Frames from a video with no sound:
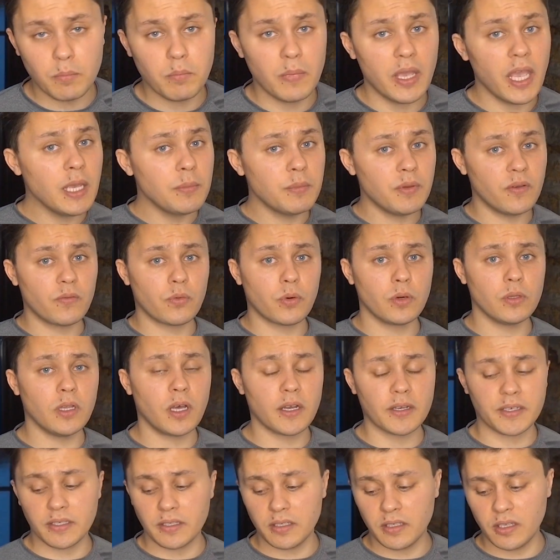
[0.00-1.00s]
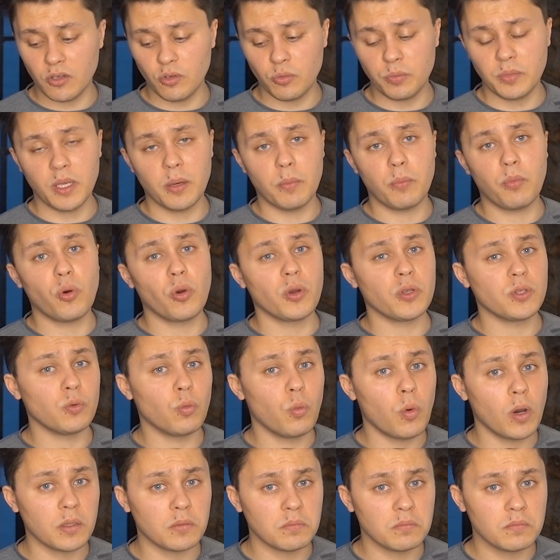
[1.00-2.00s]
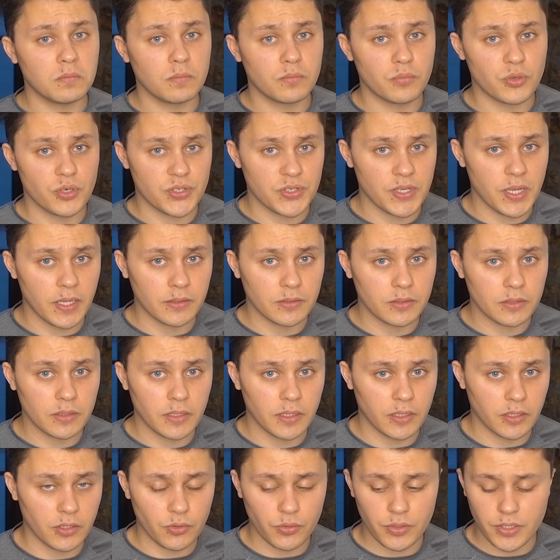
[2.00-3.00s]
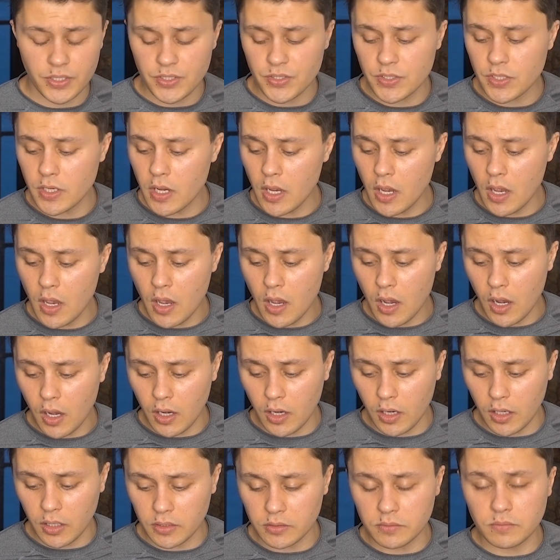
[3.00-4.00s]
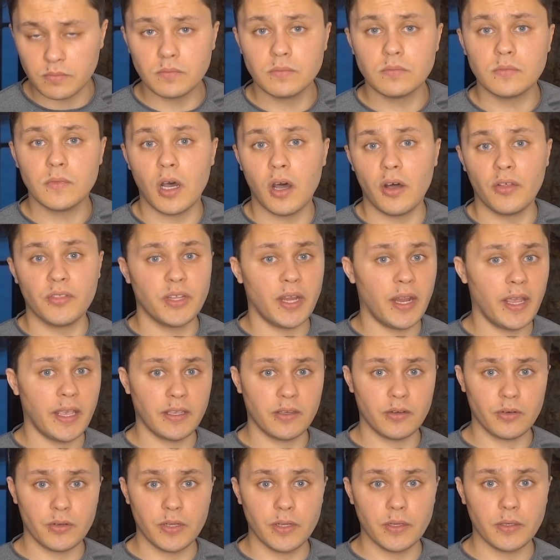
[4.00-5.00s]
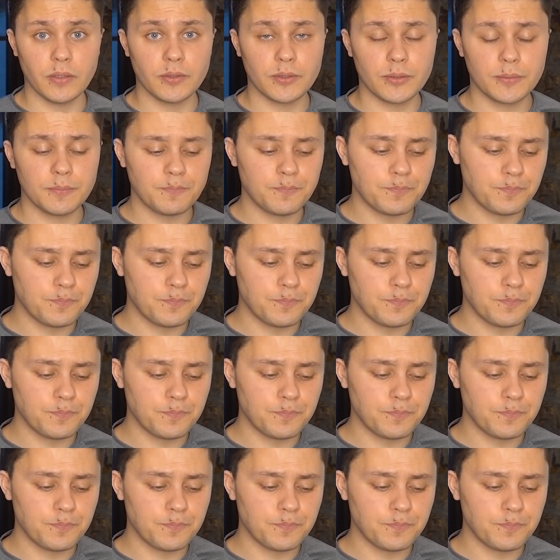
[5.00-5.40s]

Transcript: maybe for lucky, it would be a 0.1% increase on, on the anchor yield.